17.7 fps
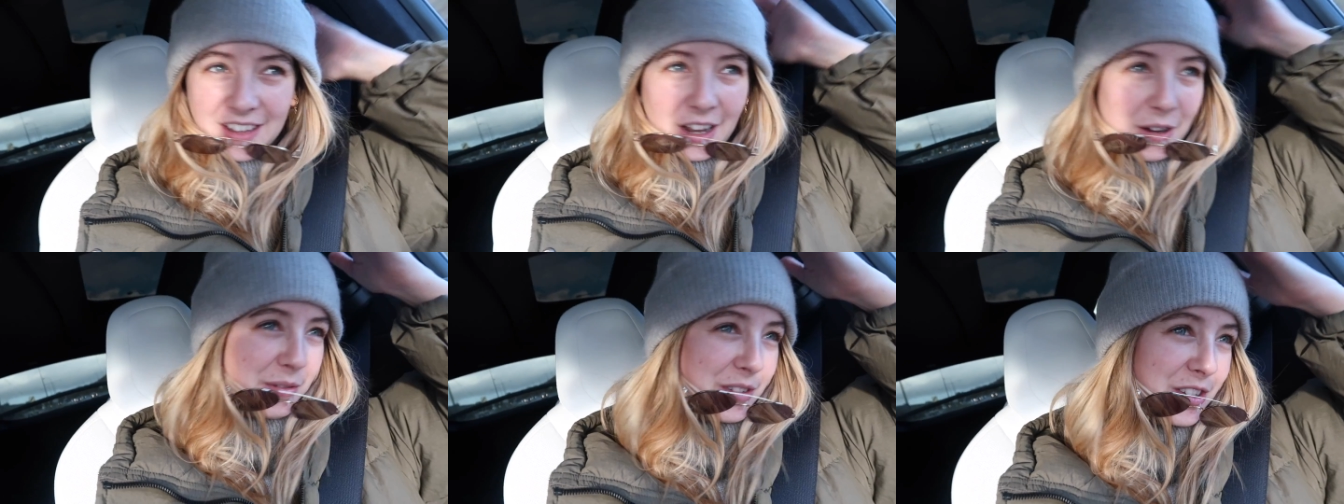
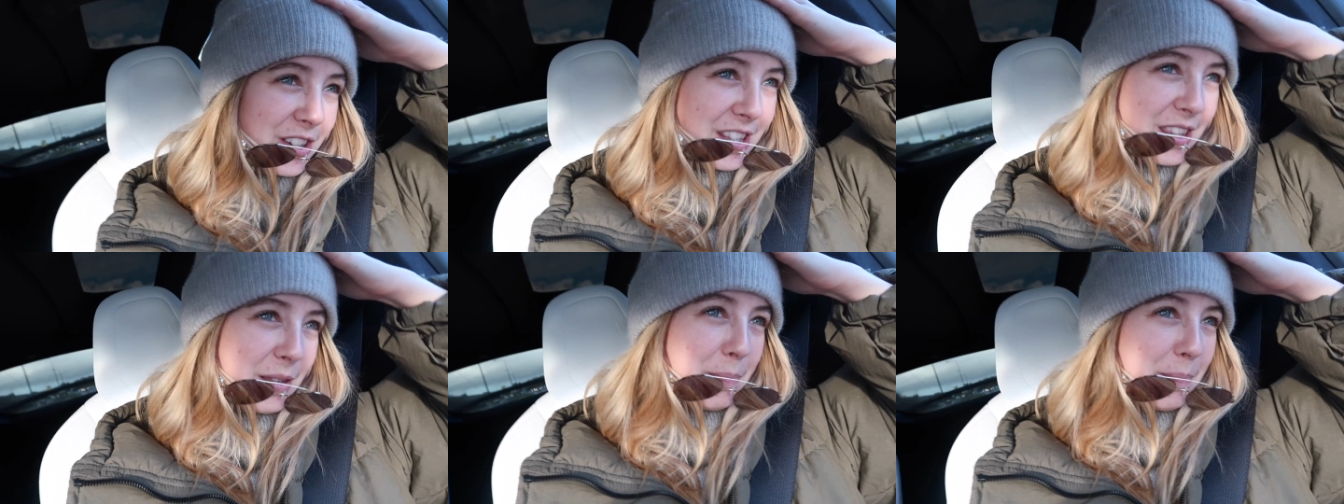That was,
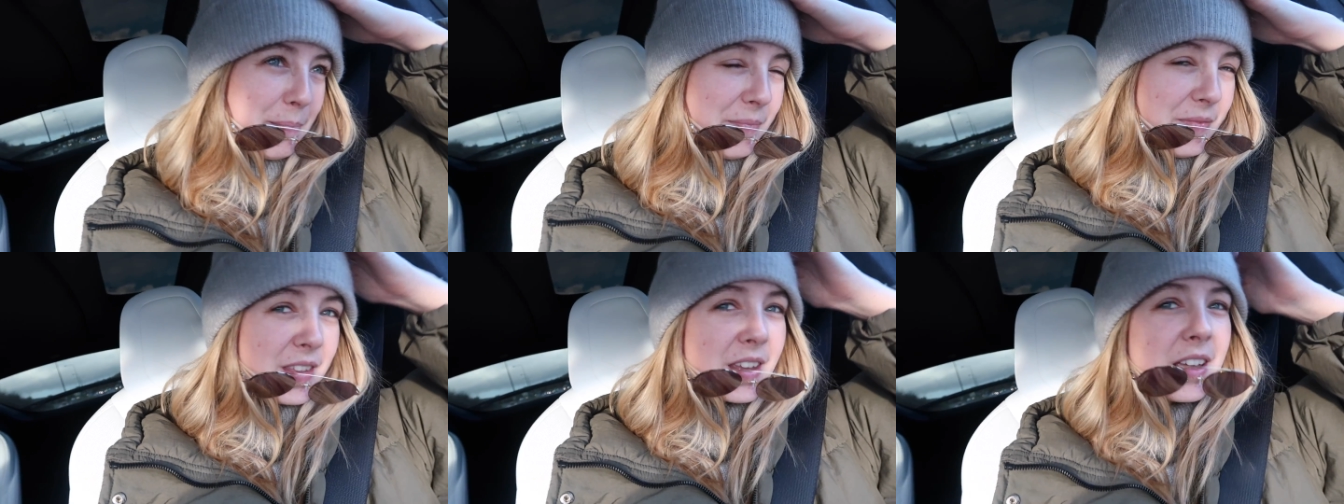just the,
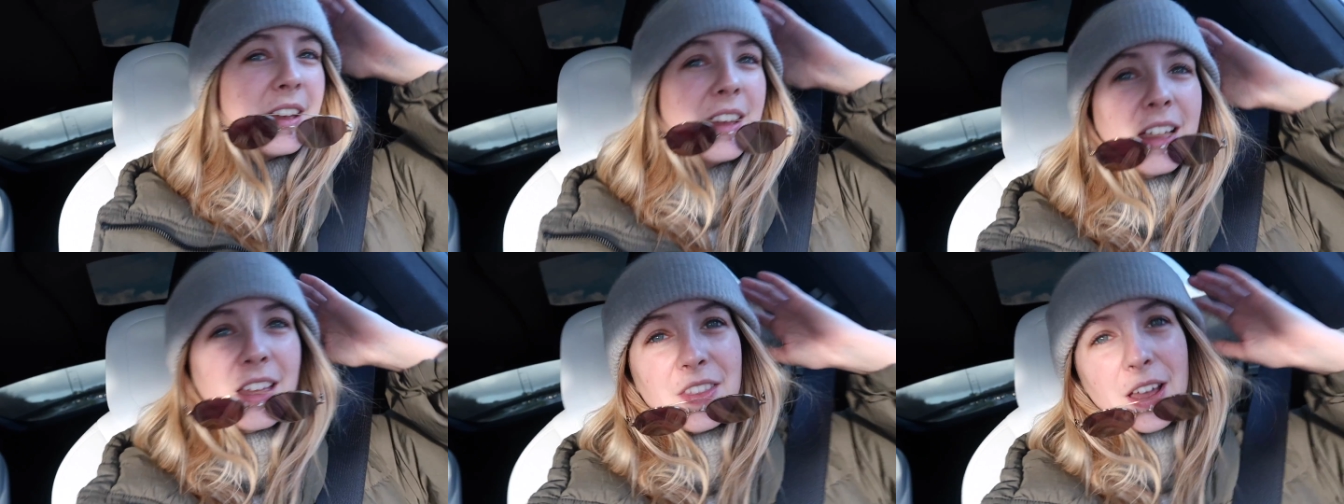
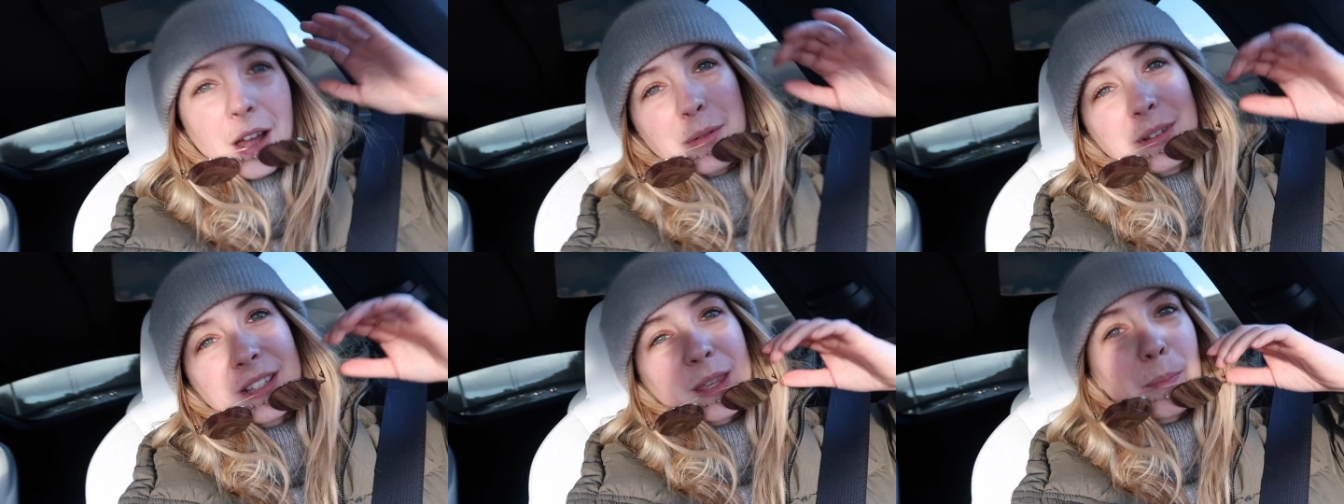so
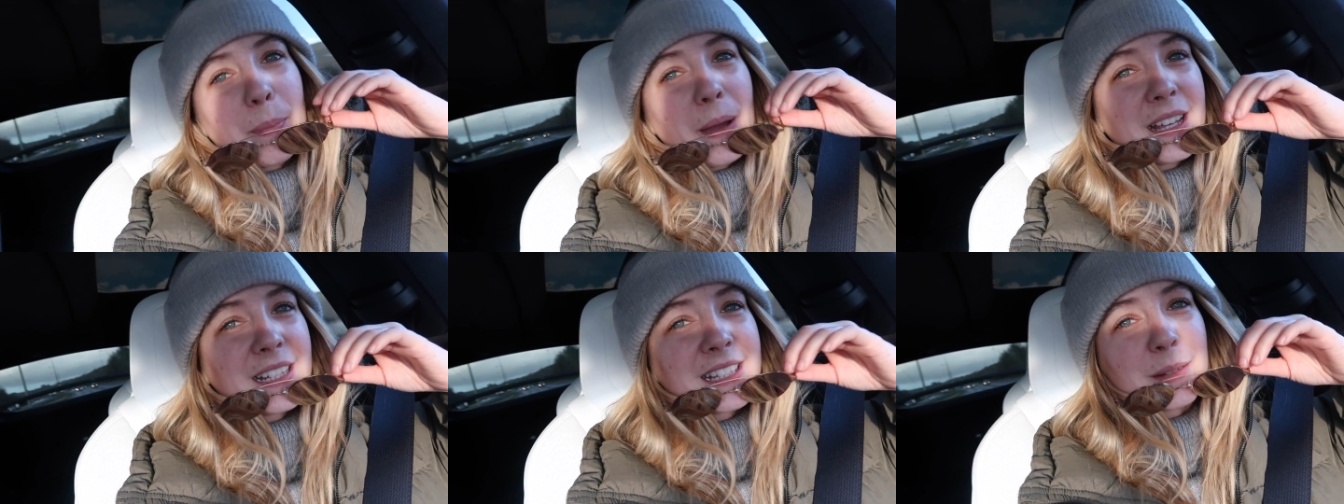That was the
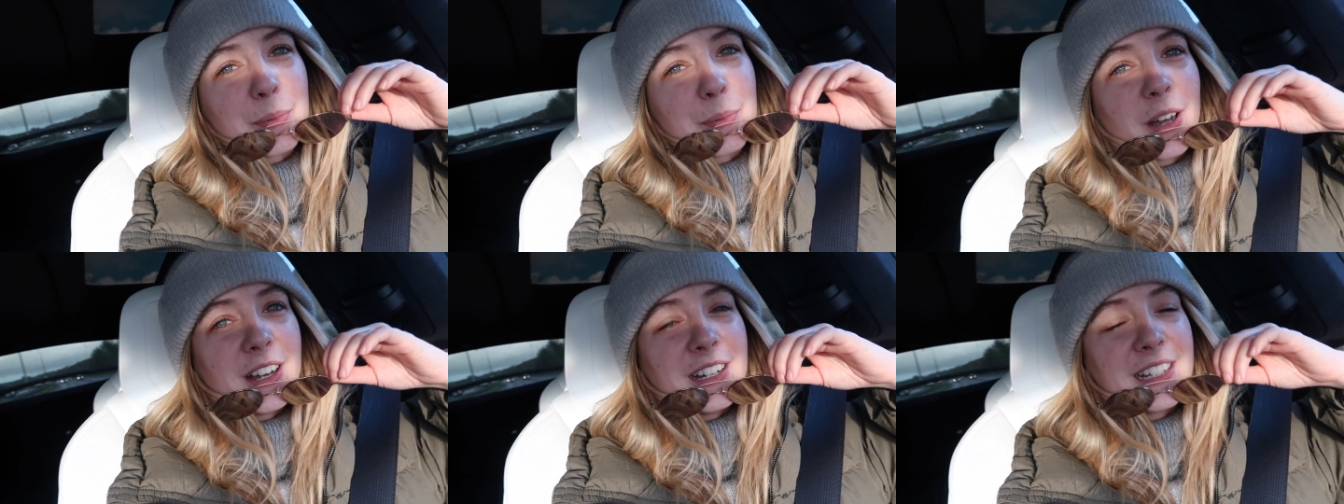best
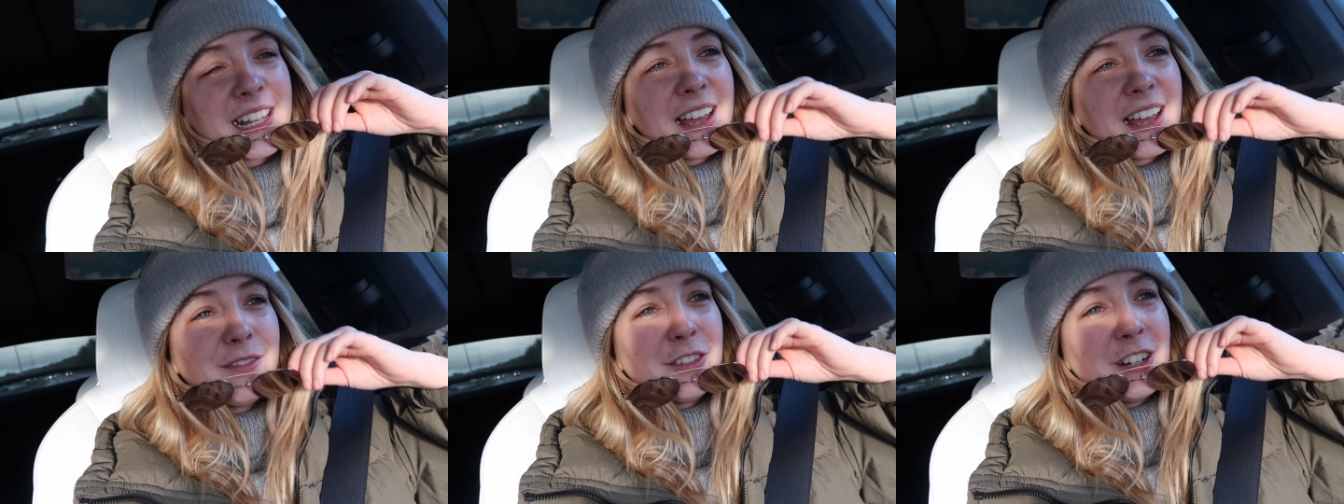surprise
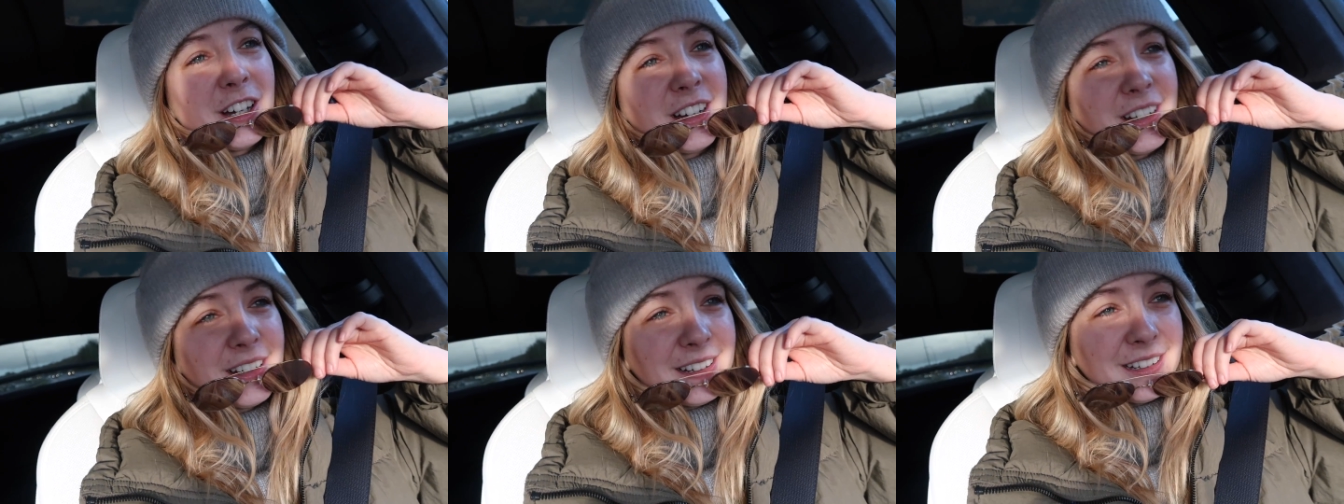
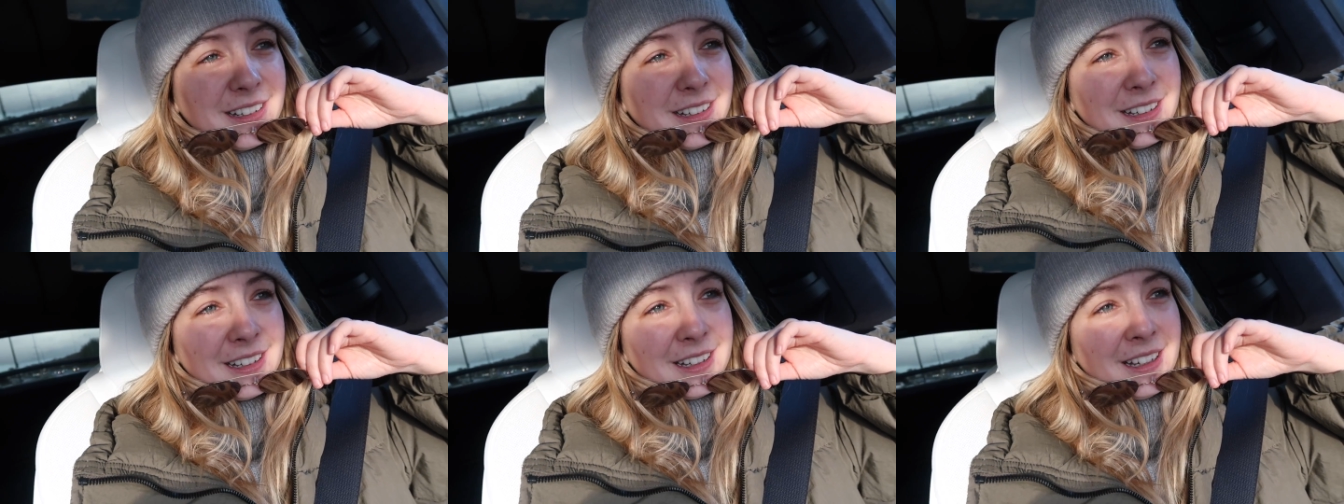ever.
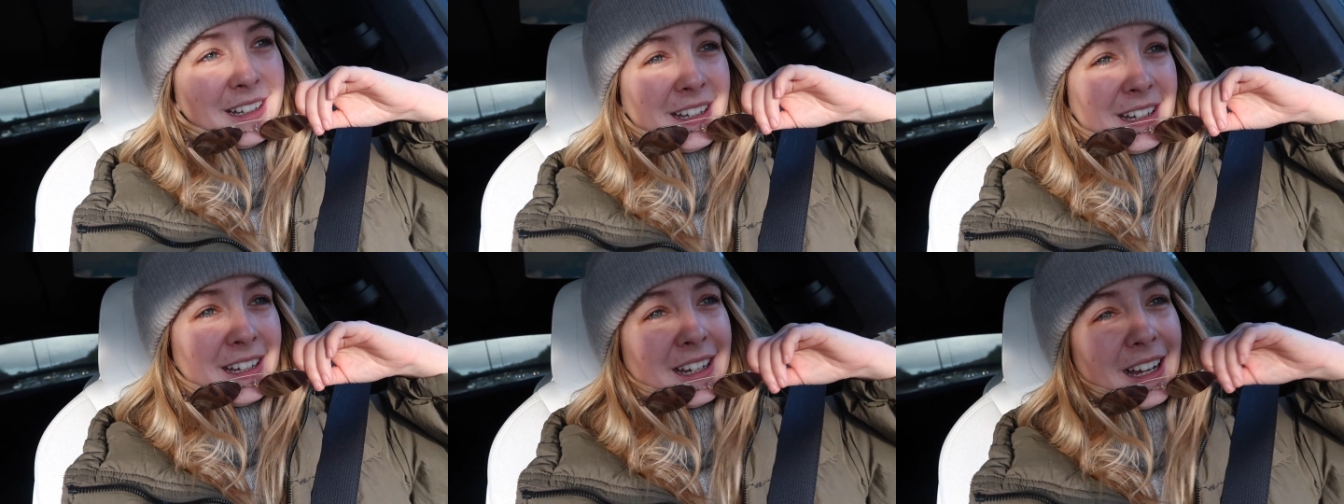
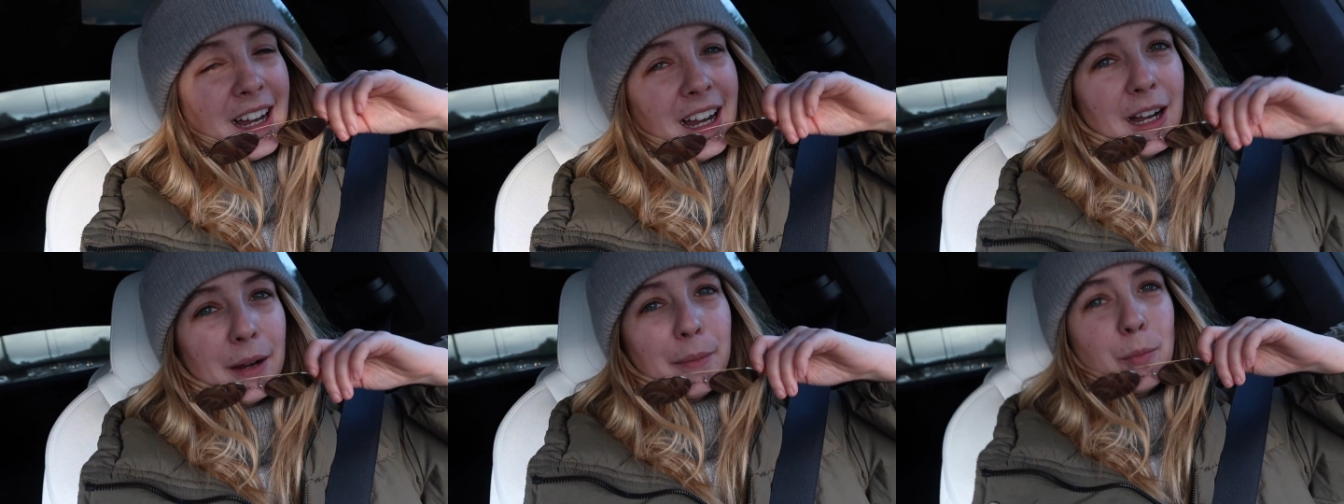
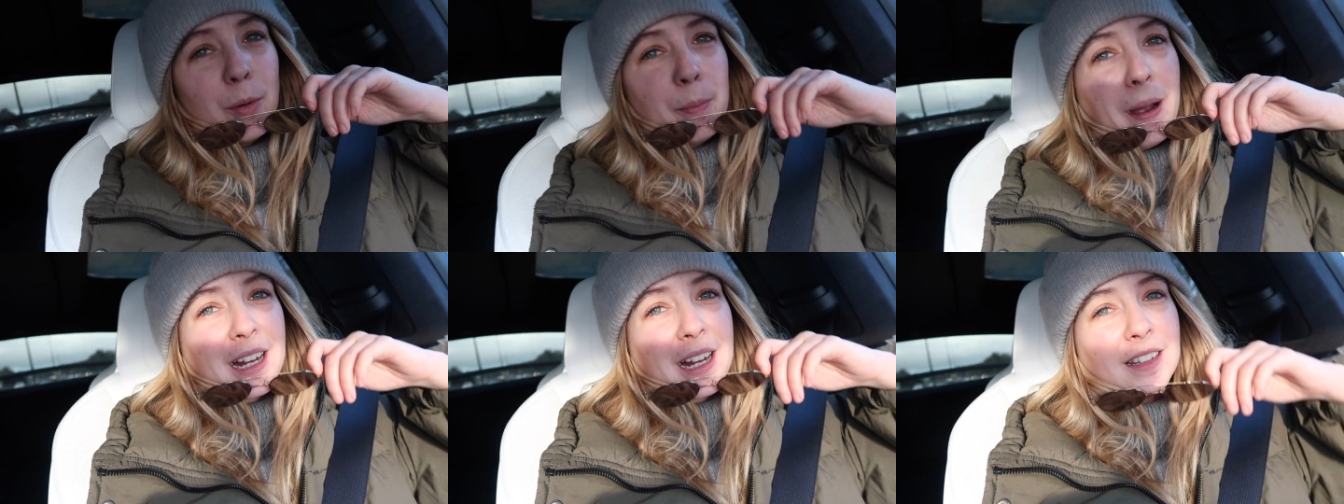Um,
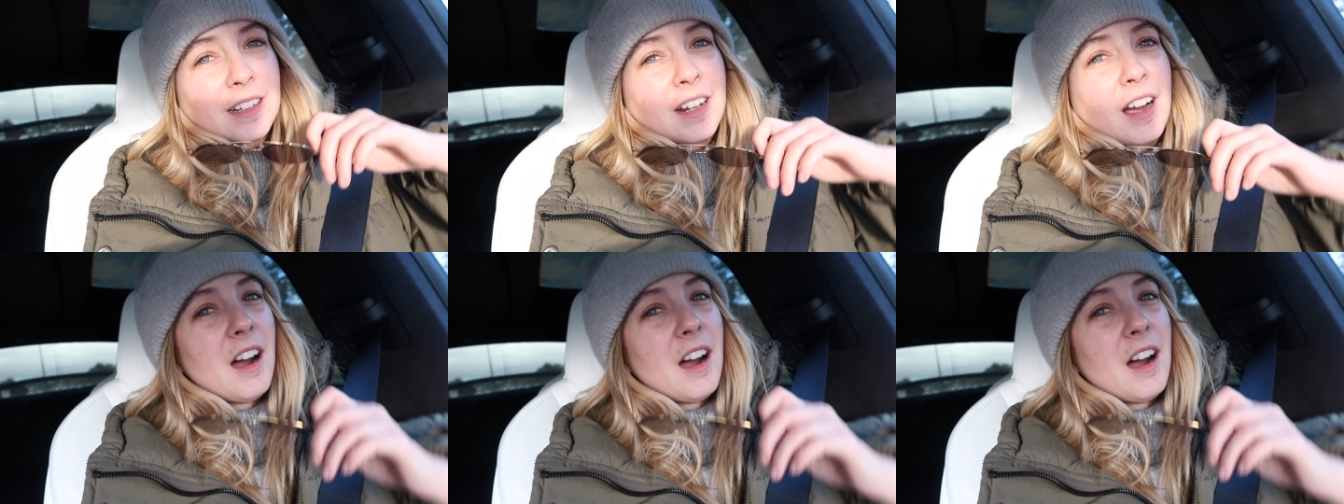we're back in the